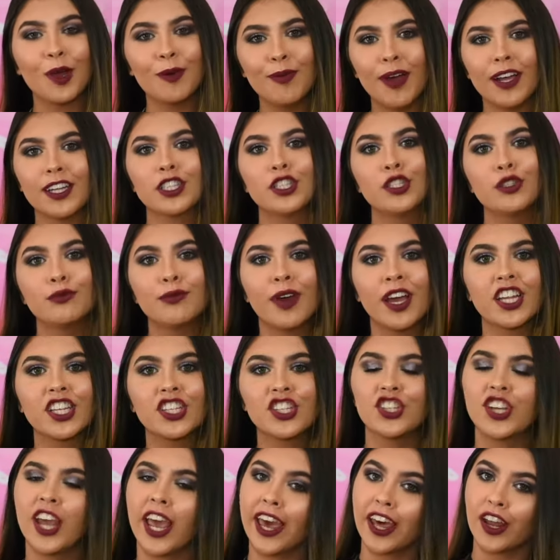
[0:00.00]
welcome back to my
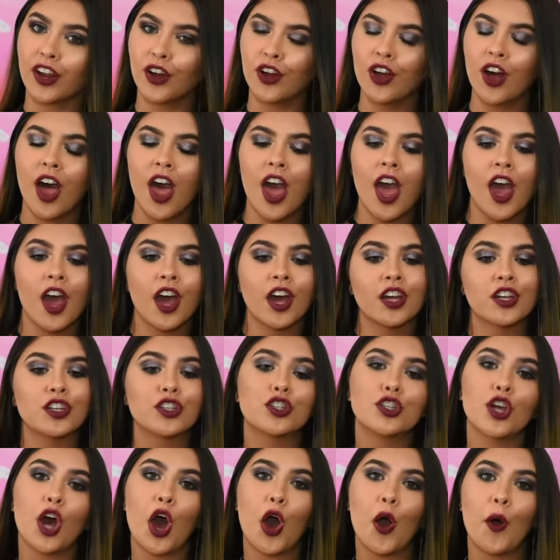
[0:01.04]
channel.
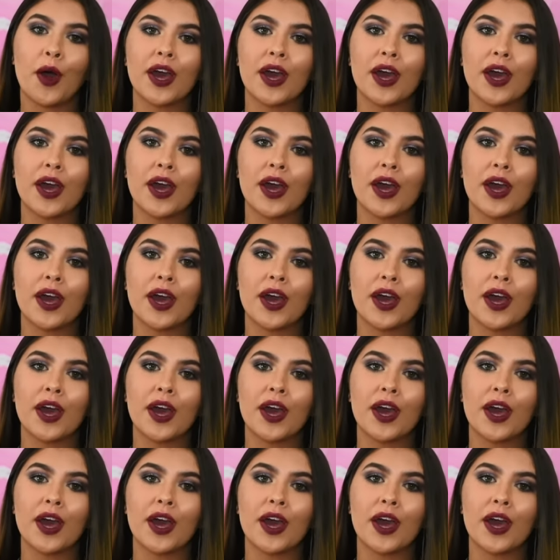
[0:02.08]
So